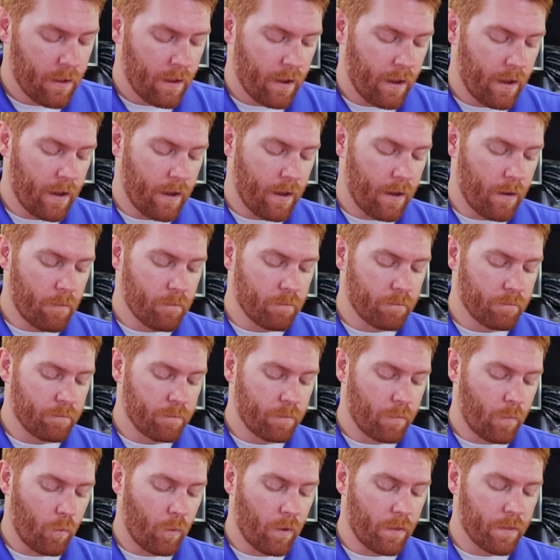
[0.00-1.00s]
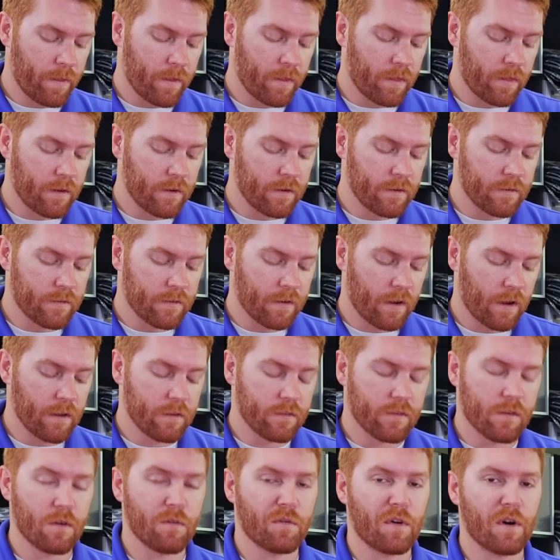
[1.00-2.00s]
One thing that is
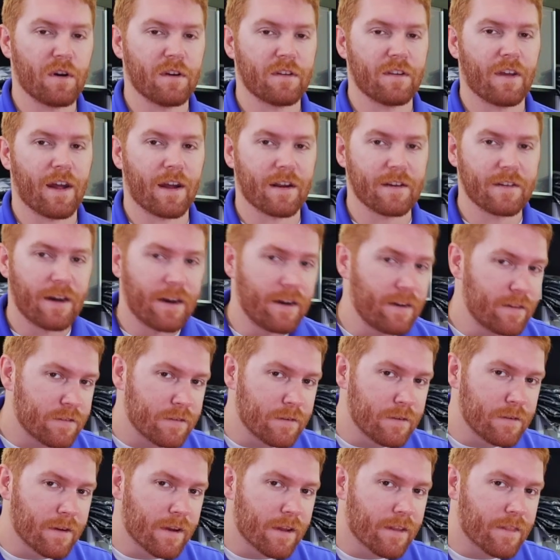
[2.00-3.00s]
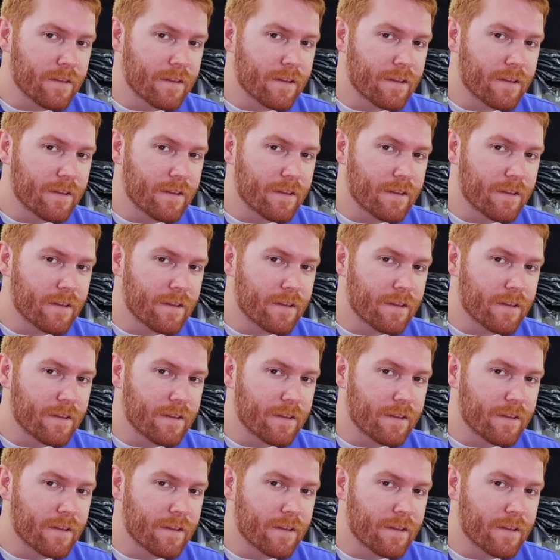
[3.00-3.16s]
nice, they're very tactile, so you get